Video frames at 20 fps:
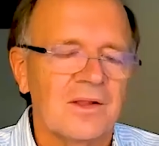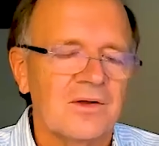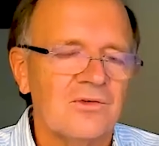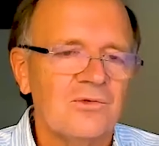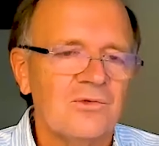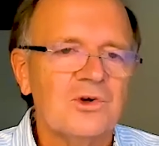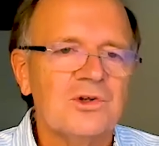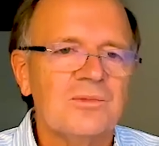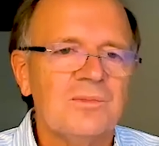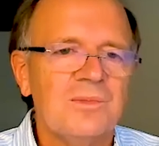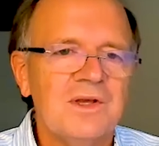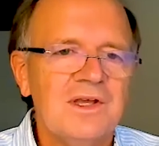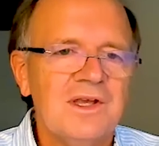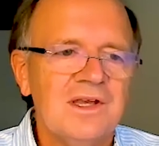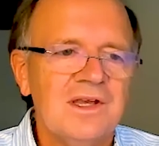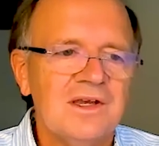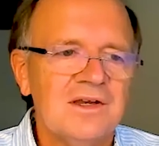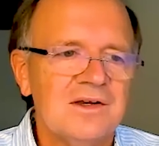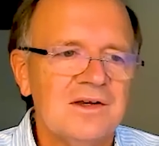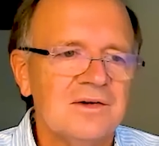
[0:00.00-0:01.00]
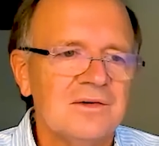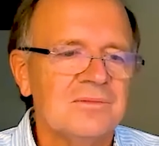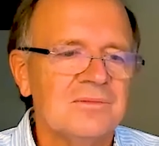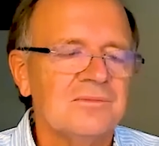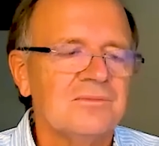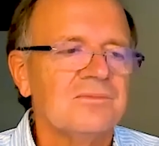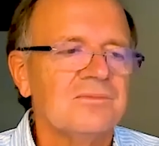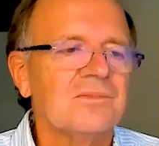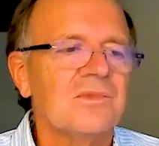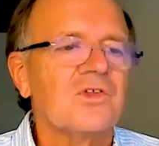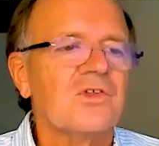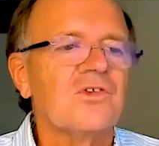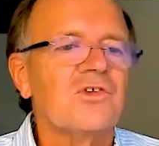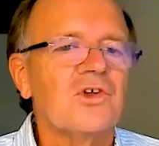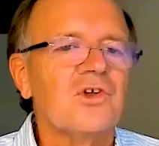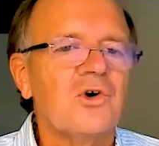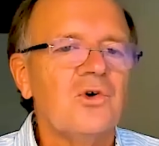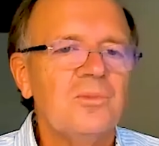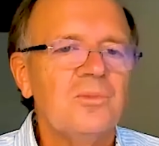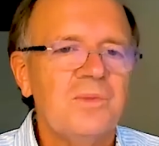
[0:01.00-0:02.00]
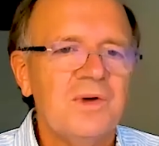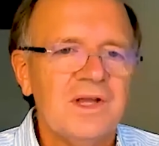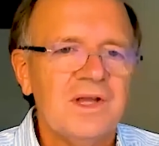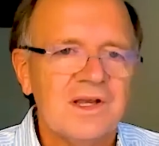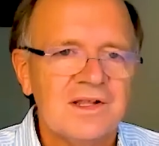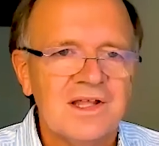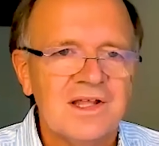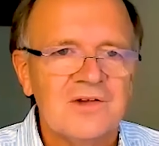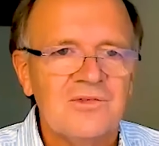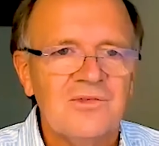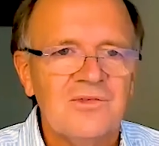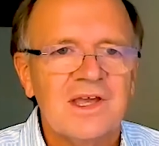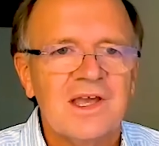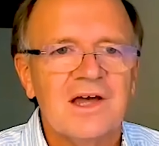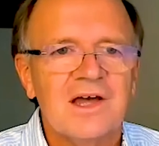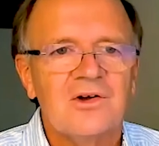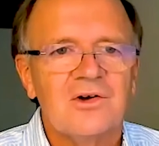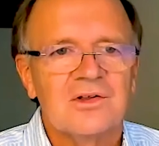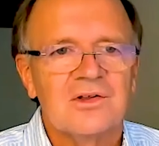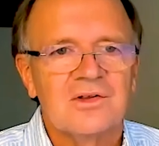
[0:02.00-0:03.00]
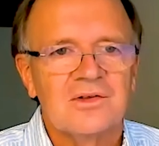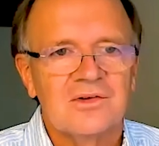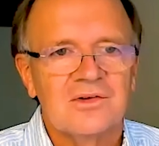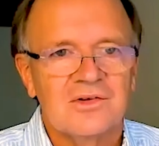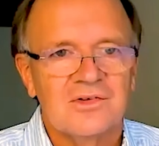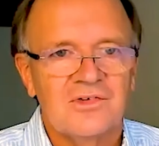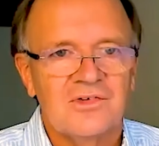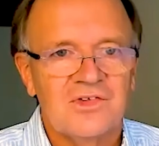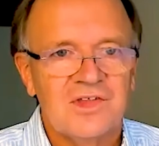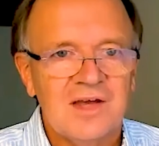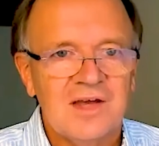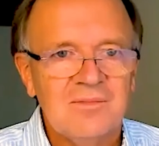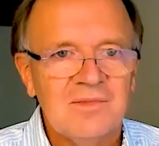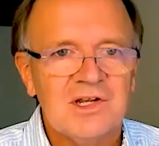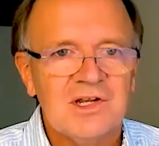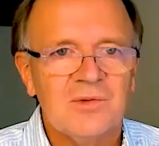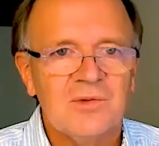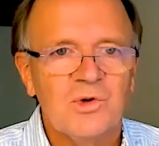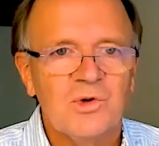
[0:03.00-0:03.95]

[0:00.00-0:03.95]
would be so big that we cannot stem it in